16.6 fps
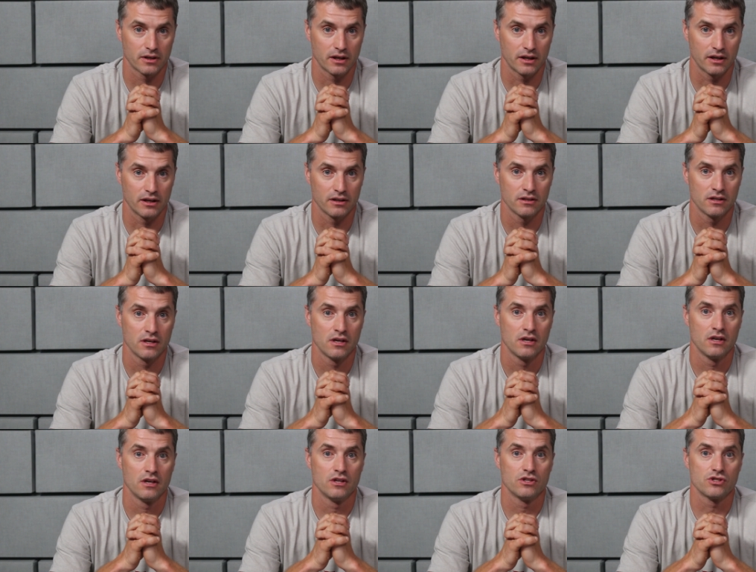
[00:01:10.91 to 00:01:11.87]
Okay.
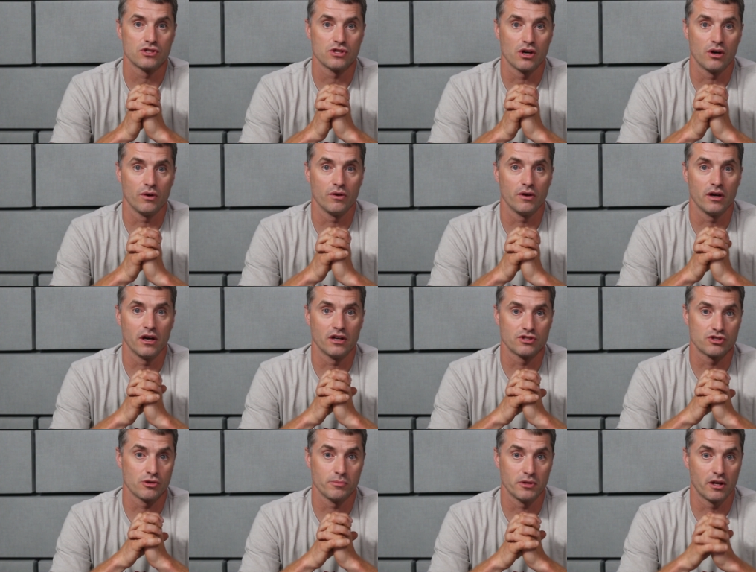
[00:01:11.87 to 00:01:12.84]
So
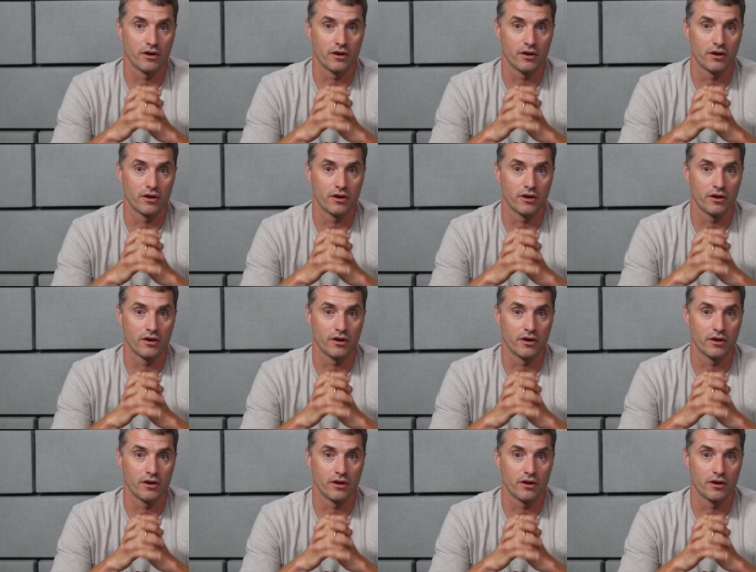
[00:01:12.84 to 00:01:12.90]
assuming